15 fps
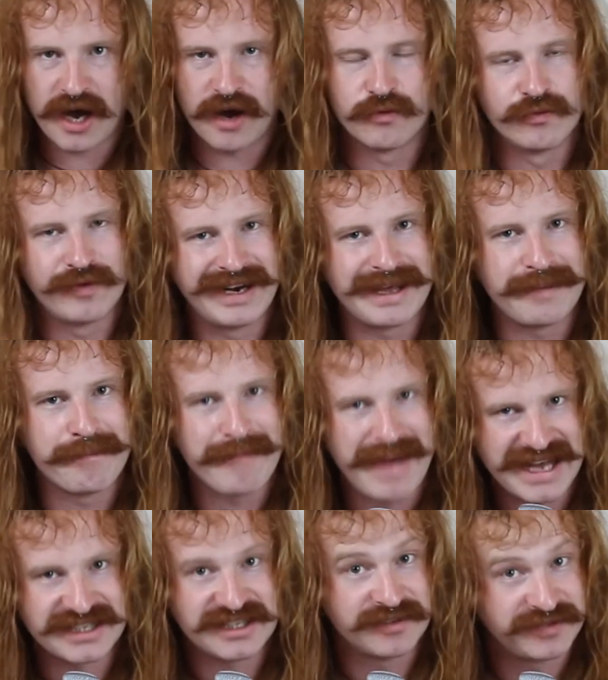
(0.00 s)
really
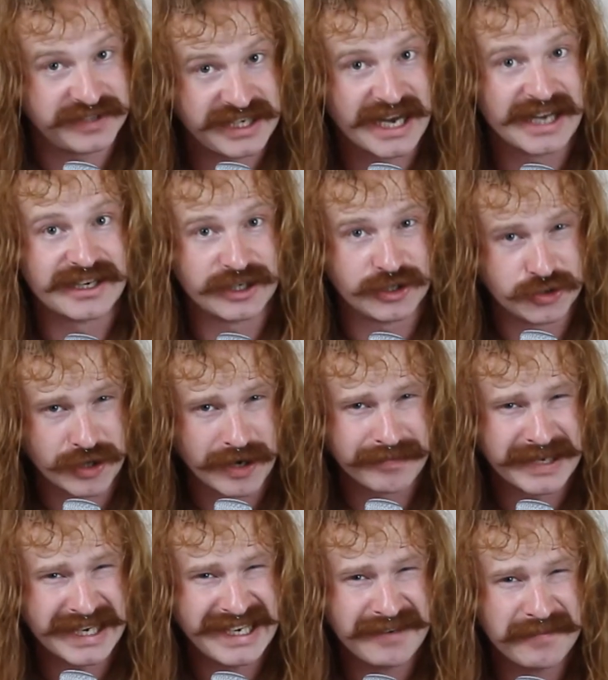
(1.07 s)
massive sounding drum
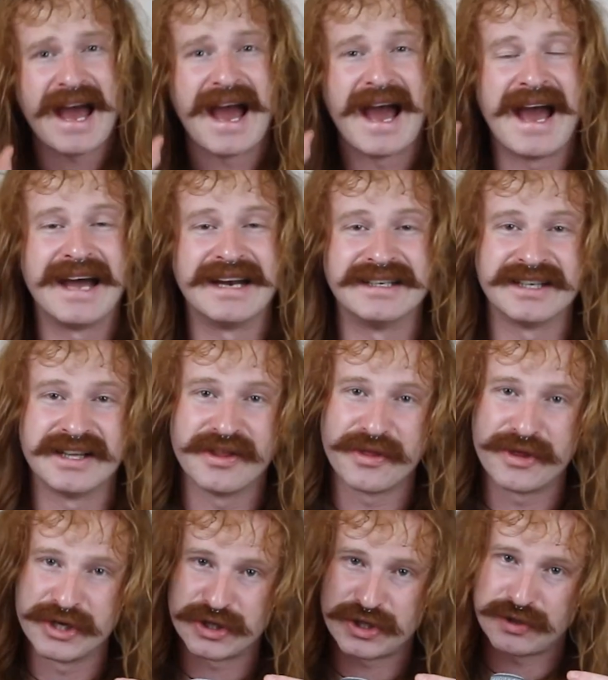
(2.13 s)
kit and
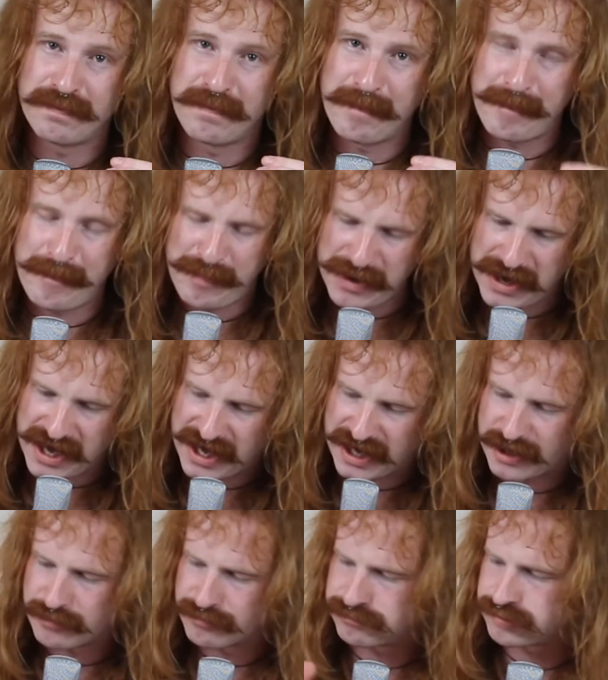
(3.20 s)
this
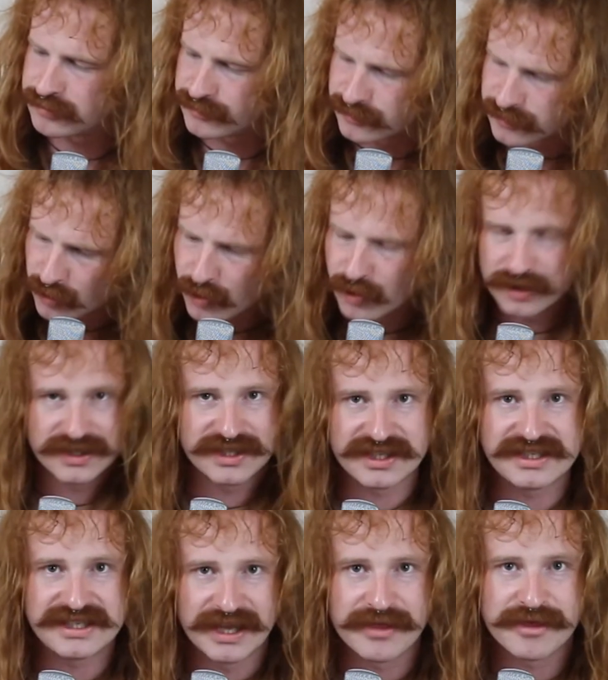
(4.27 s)
big broad
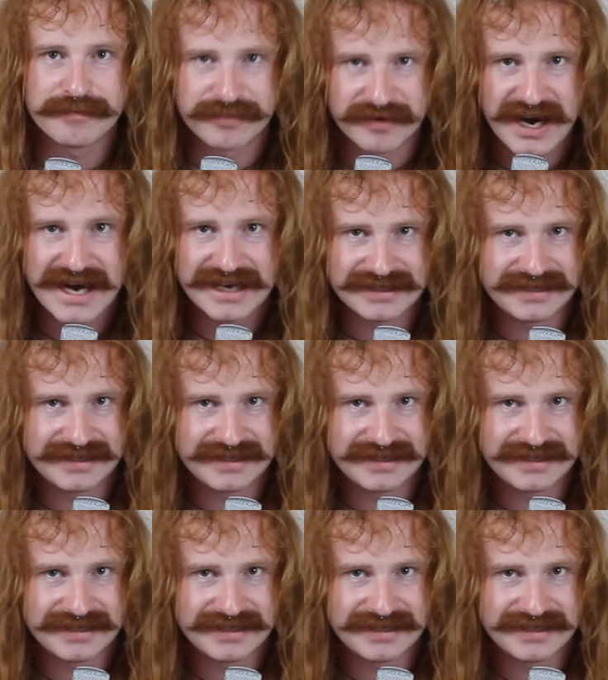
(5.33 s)
synth brass